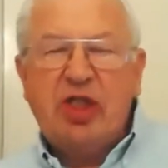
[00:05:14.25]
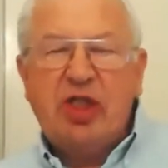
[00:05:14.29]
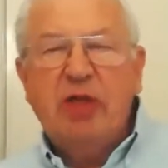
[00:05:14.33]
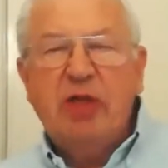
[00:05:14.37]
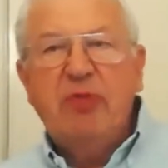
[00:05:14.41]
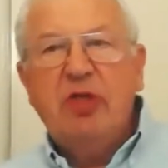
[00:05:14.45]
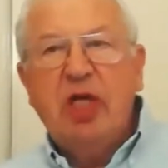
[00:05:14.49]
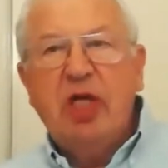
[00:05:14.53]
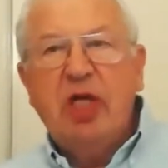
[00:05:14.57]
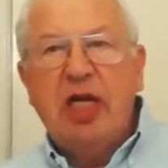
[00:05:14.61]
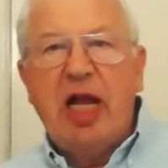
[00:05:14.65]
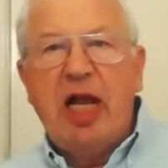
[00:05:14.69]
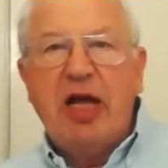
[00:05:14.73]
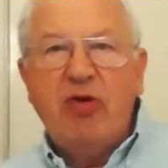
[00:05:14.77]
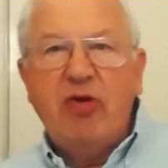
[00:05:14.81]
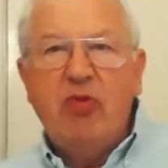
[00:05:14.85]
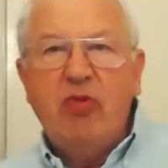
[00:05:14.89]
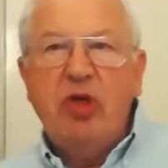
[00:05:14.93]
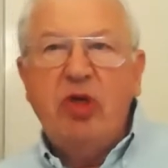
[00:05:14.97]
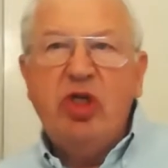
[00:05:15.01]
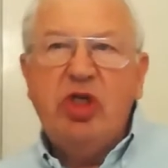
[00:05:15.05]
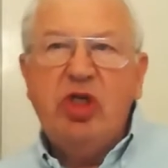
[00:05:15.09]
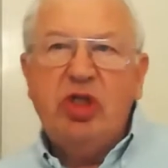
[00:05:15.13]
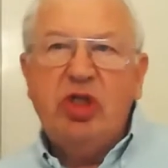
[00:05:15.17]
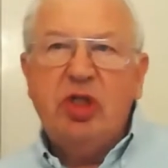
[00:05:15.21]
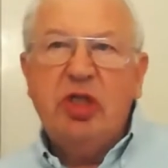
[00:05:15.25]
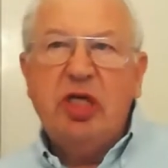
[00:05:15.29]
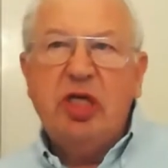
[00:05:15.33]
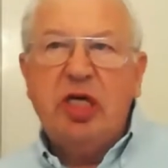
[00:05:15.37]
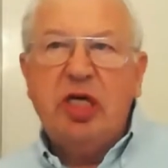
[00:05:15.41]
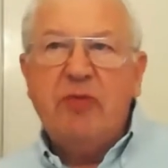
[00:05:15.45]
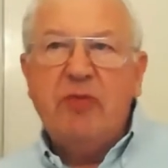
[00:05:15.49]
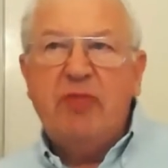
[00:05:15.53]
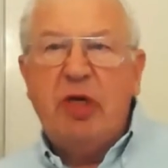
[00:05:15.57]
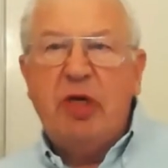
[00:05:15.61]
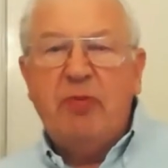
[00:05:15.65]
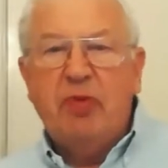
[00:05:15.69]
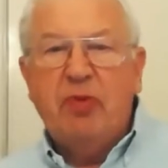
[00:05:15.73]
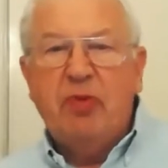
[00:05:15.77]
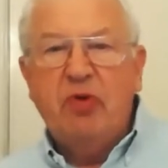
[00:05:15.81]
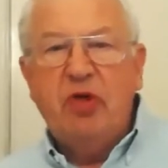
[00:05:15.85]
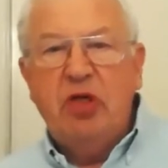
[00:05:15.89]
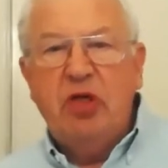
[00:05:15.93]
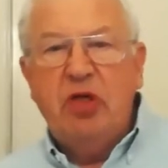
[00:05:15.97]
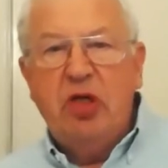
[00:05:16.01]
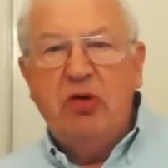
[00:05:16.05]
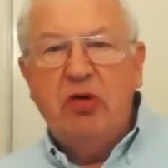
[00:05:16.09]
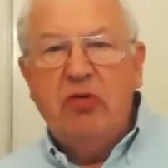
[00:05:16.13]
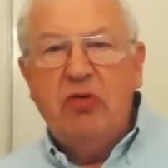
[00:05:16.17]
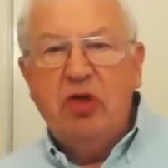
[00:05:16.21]
Some of the language that people
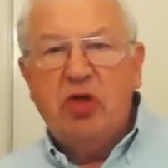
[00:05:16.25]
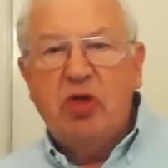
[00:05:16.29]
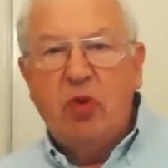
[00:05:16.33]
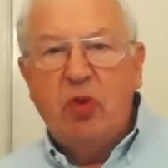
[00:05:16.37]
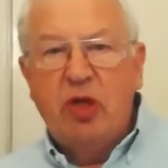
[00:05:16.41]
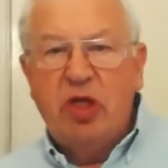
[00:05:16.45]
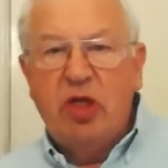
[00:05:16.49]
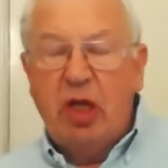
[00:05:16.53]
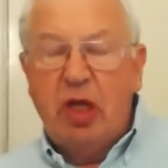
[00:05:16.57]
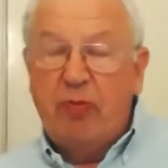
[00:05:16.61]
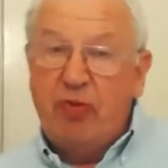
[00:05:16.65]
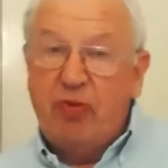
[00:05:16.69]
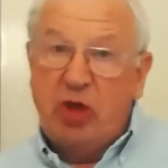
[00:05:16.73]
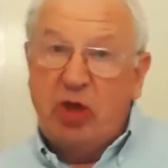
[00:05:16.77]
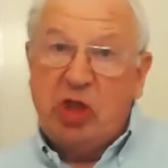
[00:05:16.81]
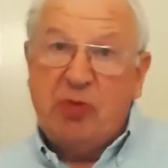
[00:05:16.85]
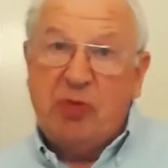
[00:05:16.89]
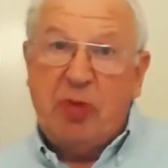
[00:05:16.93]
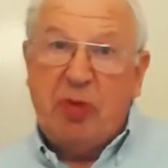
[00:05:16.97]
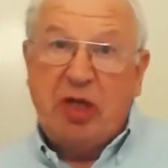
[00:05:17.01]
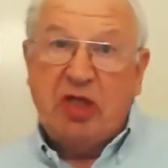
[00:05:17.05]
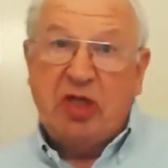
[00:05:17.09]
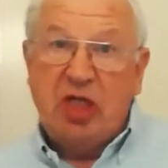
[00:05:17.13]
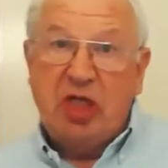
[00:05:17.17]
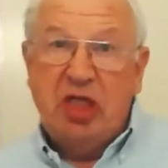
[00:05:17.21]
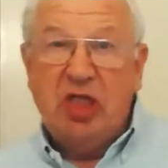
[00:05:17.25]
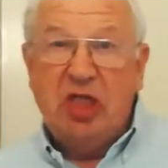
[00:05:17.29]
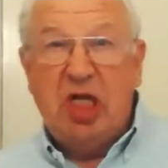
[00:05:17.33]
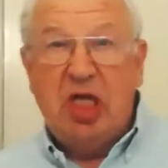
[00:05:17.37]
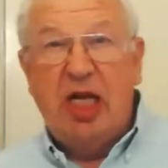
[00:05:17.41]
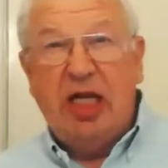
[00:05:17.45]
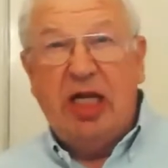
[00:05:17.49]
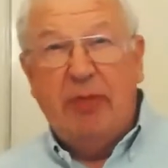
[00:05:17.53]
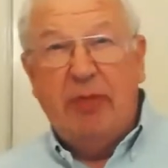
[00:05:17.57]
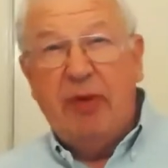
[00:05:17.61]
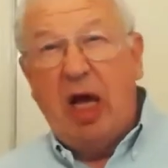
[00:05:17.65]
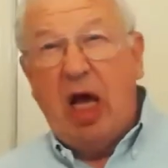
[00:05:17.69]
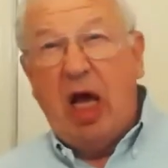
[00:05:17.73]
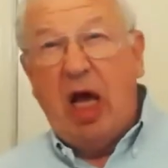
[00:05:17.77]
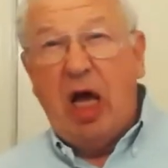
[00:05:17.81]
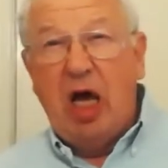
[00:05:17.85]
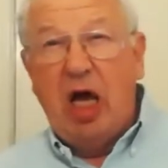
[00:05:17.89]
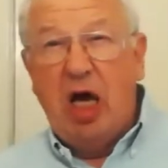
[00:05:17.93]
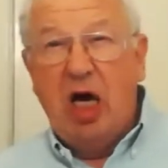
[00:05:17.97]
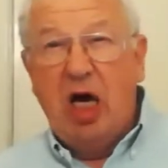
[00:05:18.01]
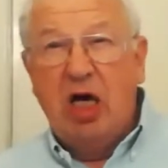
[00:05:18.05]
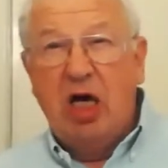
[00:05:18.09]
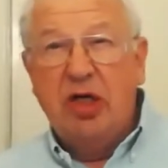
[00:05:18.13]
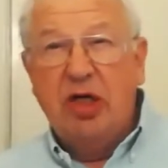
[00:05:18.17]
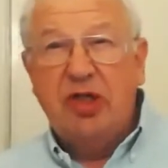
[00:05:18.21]
use when they're prospecting is a little bit
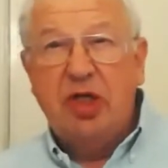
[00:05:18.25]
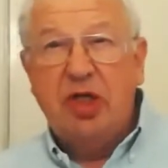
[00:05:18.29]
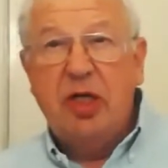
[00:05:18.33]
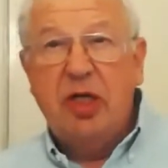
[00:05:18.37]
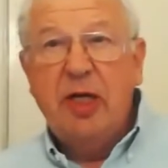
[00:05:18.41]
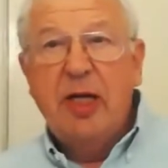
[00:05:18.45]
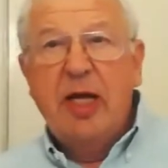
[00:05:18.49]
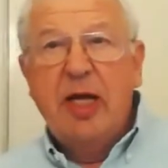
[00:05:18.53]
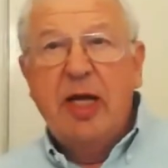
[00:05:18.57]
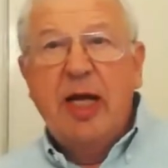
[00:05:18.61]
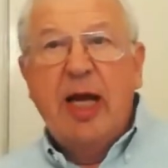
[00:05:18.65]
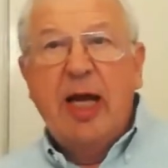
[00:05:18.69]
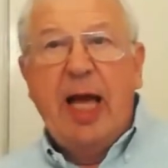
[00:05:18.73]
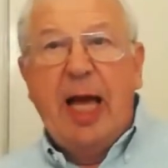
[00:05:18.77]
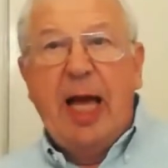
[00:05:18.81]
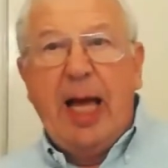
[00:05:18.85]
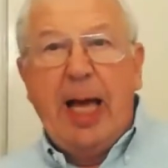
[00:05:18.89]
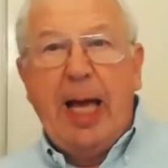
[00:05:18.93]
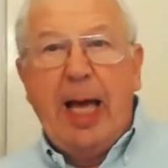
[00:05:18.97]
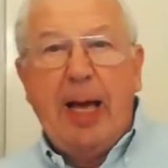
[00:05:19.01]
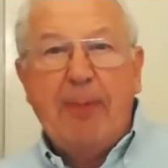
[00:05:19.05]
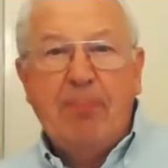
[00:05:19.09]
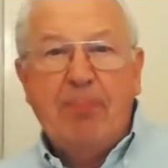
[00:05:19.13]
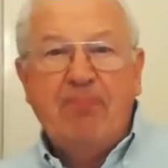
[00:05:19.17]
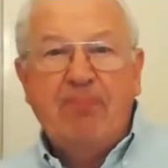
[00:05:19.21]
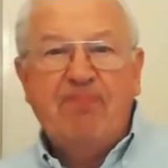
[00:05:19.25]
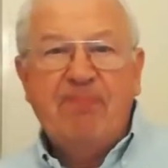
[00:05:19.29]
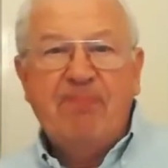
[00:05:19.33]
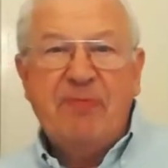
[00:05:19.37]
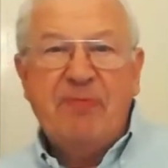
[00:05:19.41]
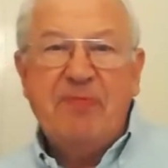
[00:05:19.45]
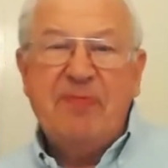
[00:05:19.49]
hard. Some